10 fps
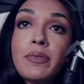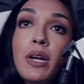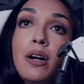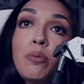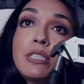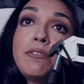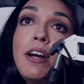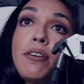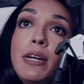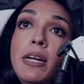was
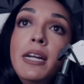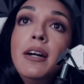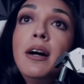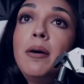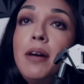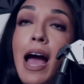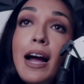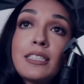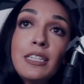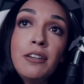very
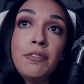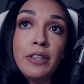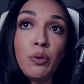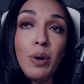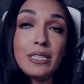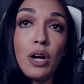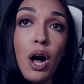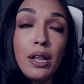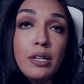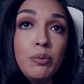active in the West
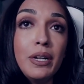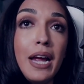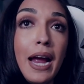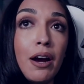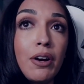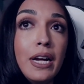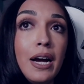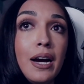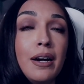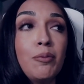Hollywood
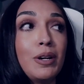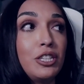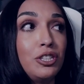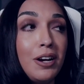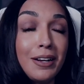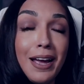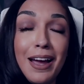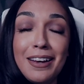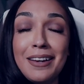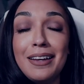area, which
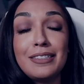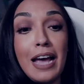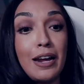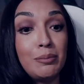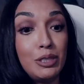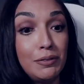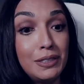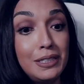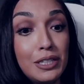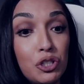again is Adam
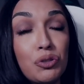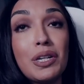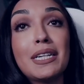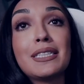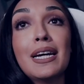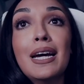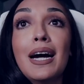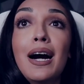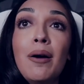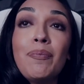Schiff's district.
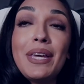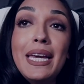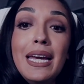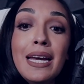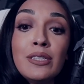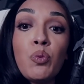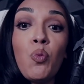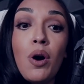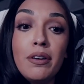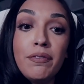He is
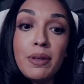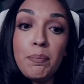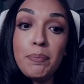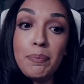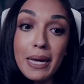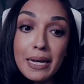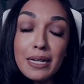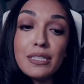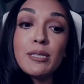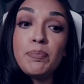one of the
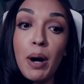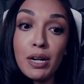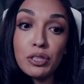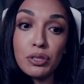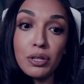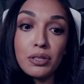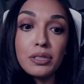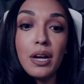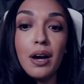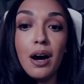biggest
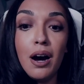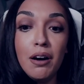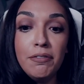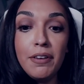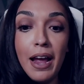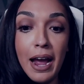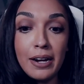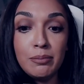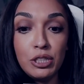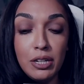sponsors of
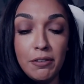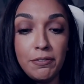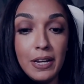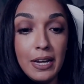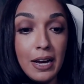Adam Schiff. He